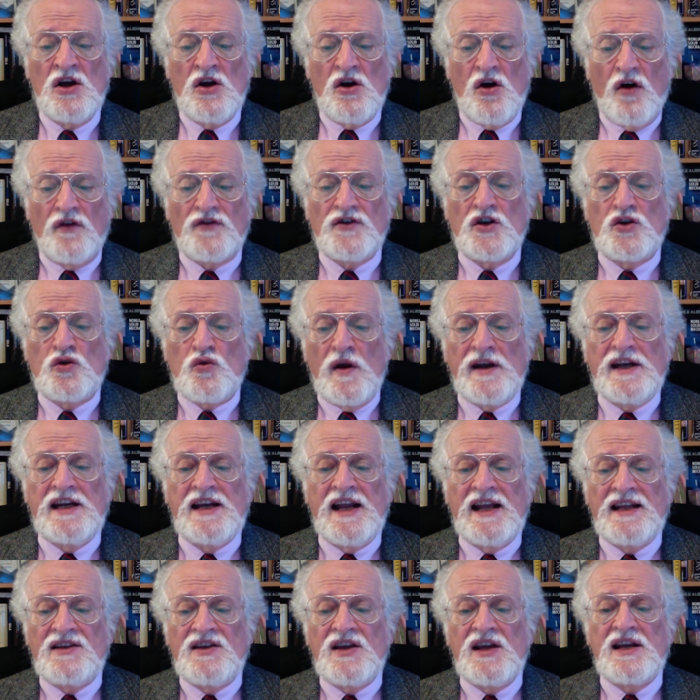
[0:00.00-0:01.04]
of the
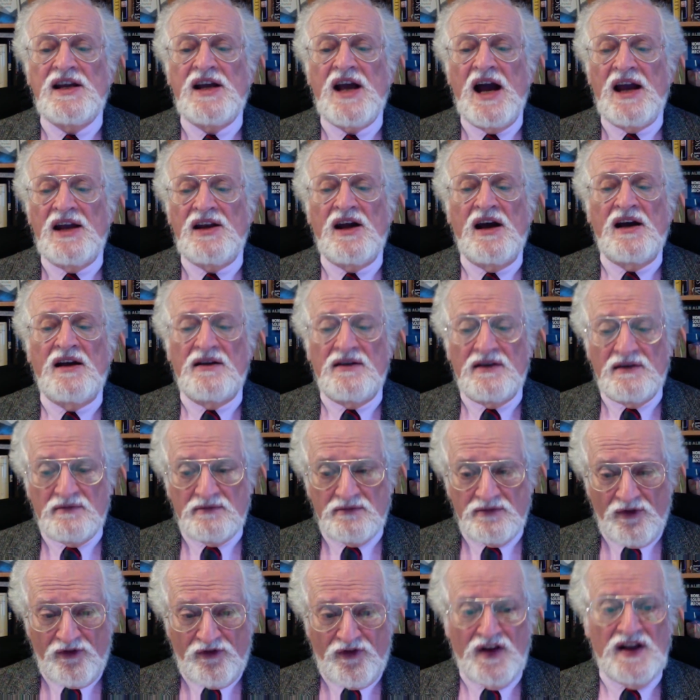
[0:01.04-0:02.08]
2019 Ghana
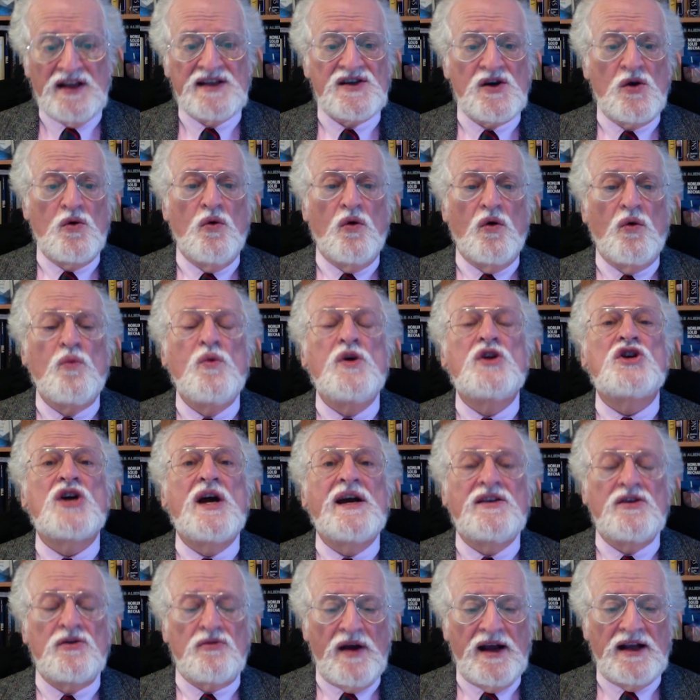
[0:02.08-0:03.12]
Field School, which
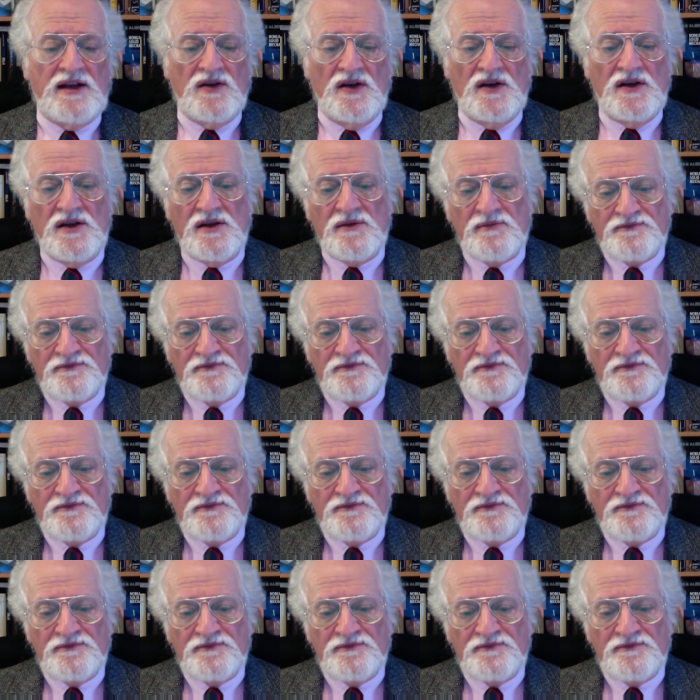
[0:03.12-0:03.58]
I directed.